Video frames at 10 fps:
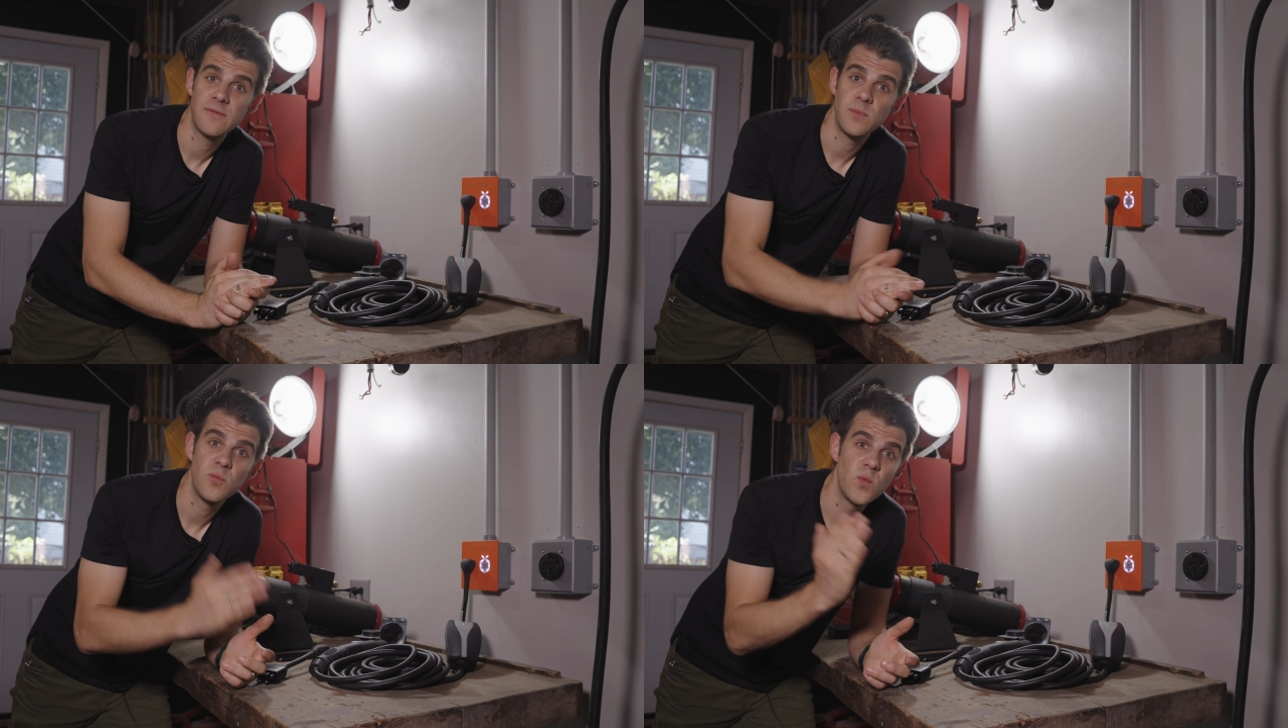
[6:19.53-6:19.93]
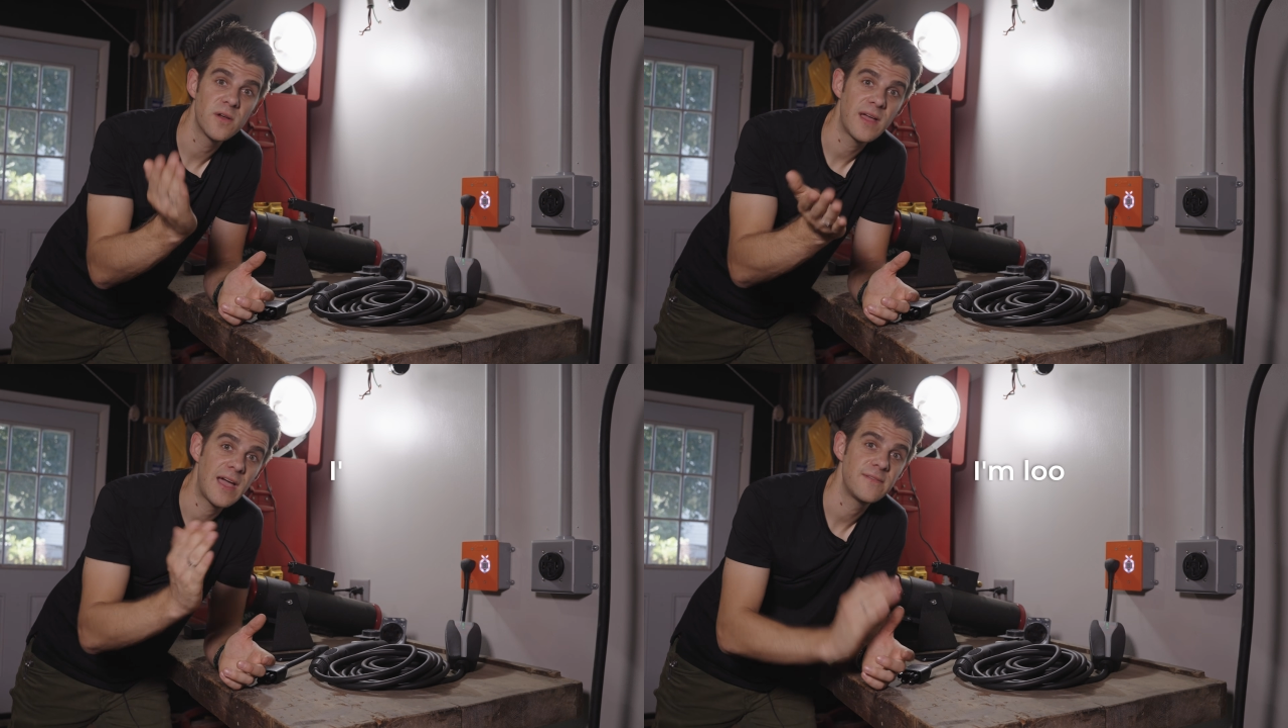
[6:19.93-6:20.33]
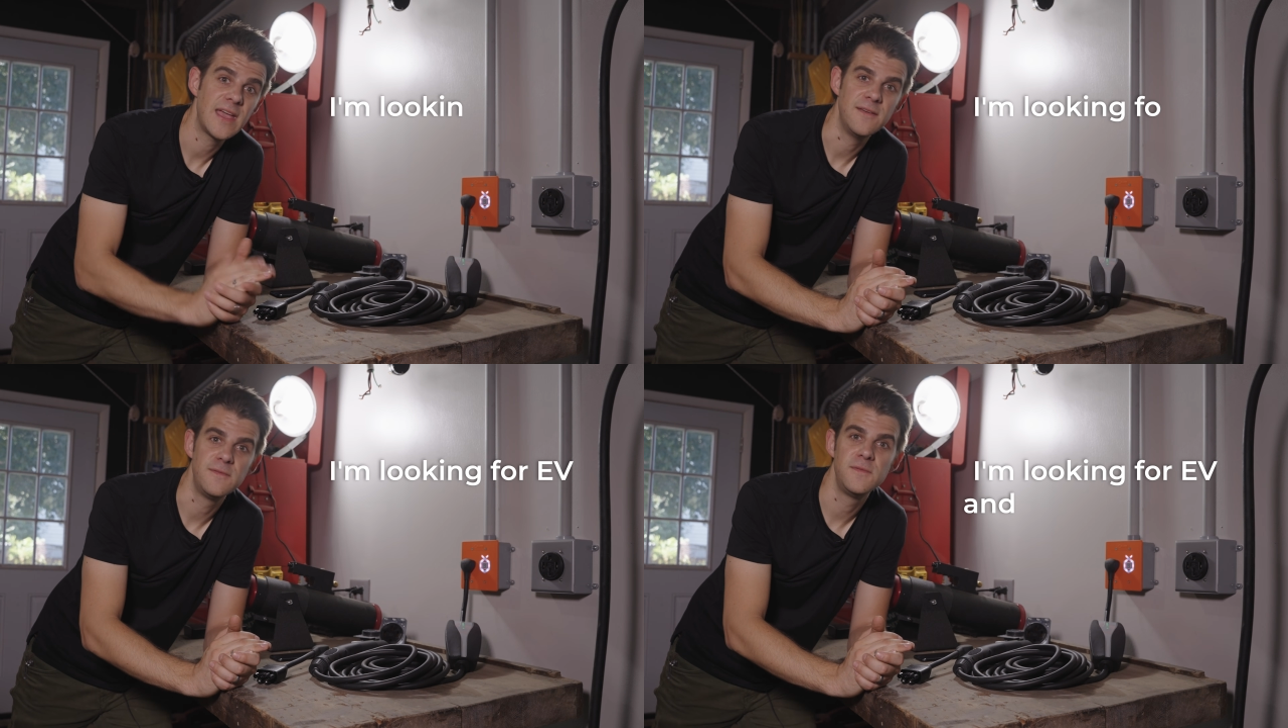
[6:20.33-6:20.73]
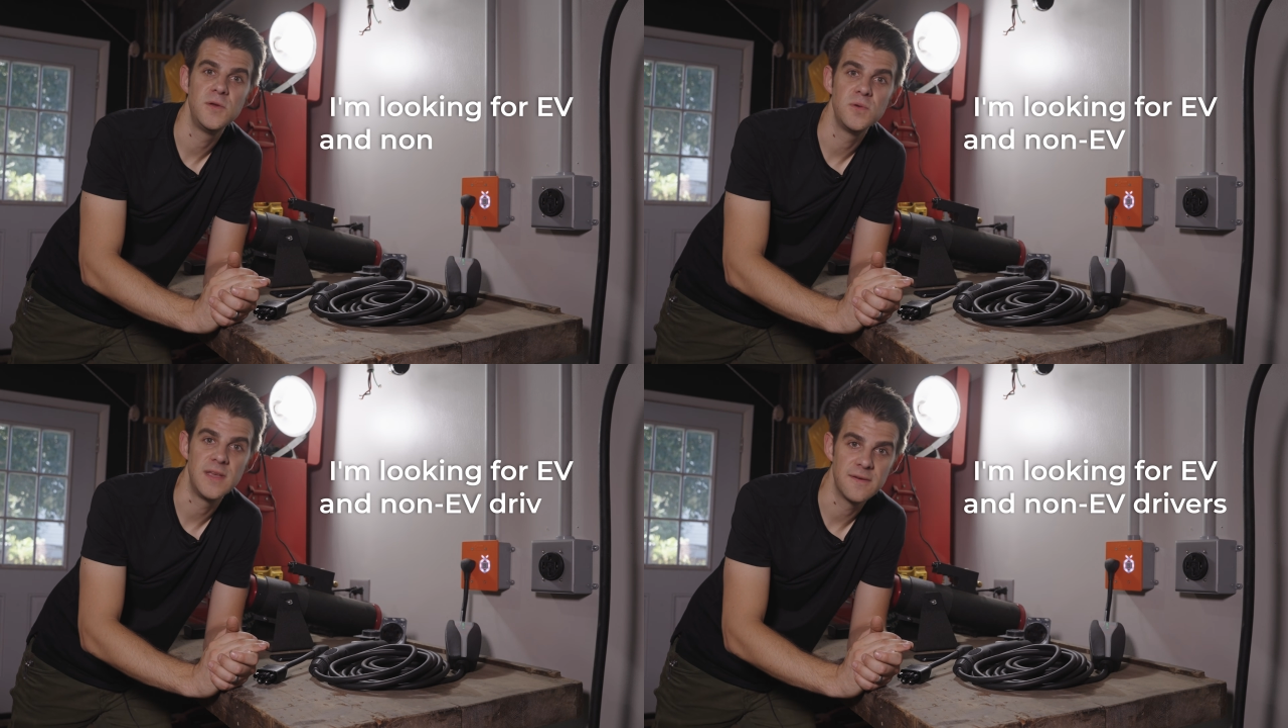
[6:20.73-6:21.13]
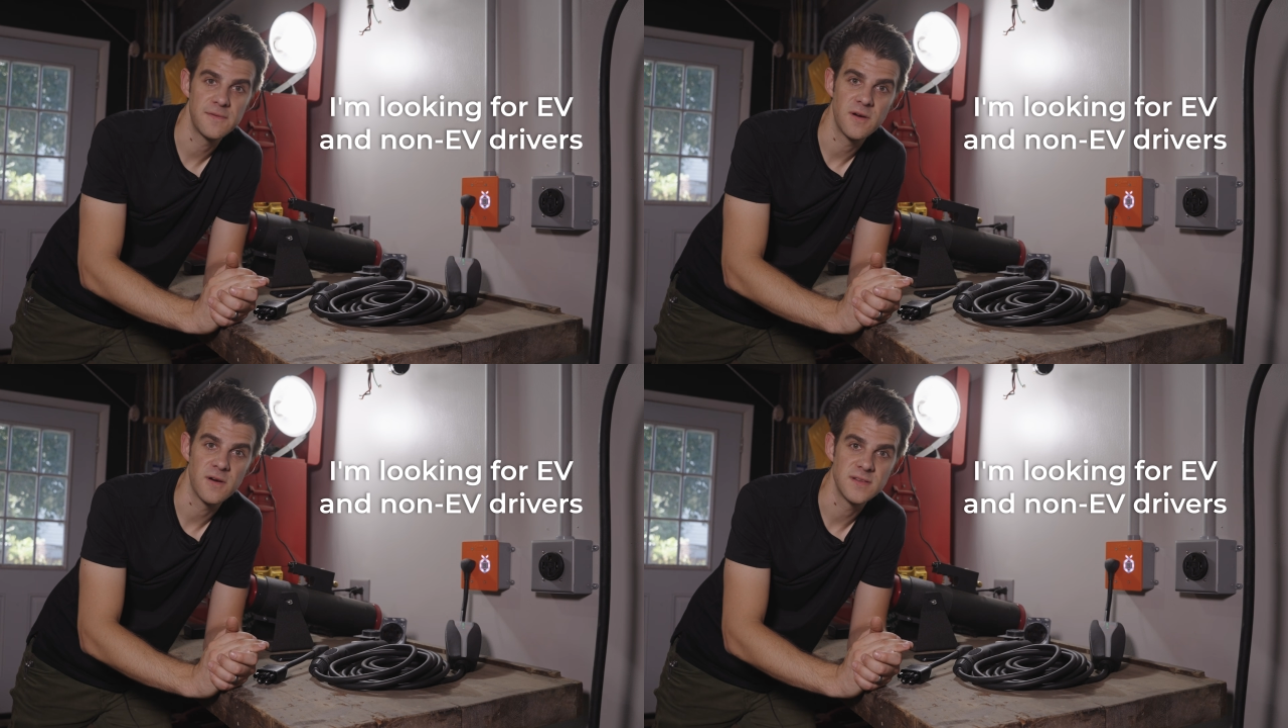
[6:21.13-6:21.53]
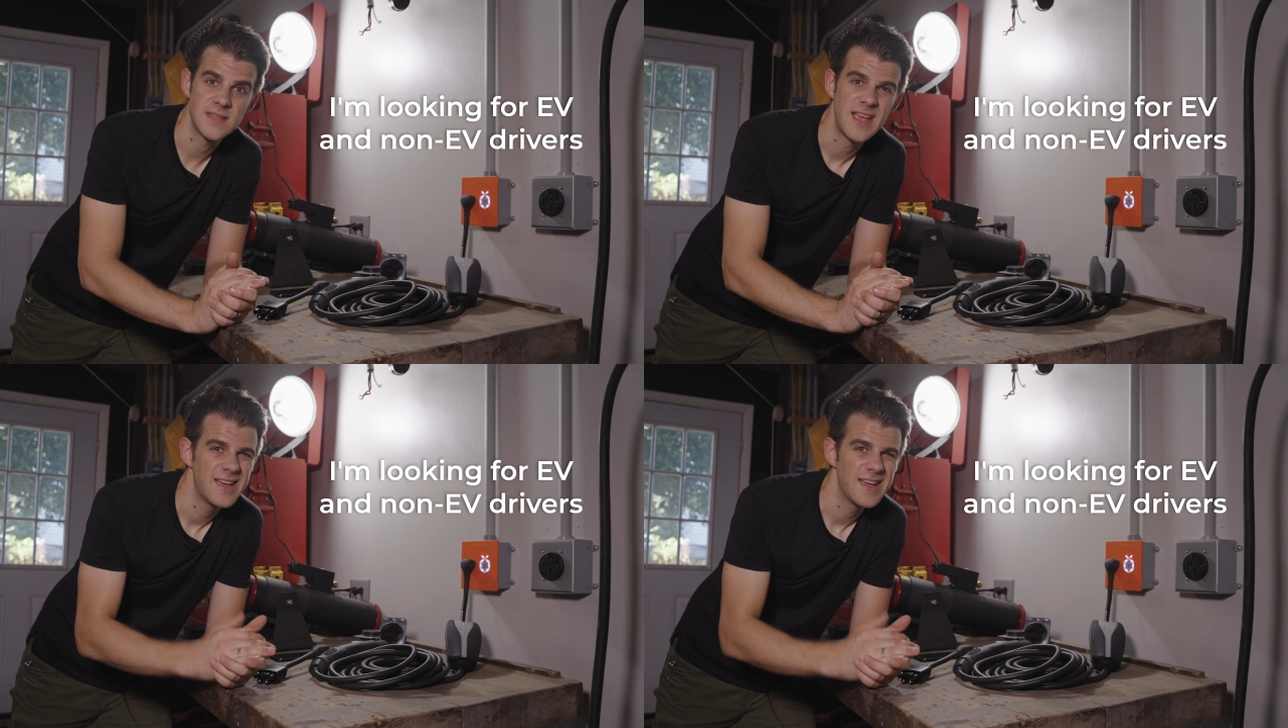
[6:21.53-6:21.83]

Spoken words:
we will have a few gift cards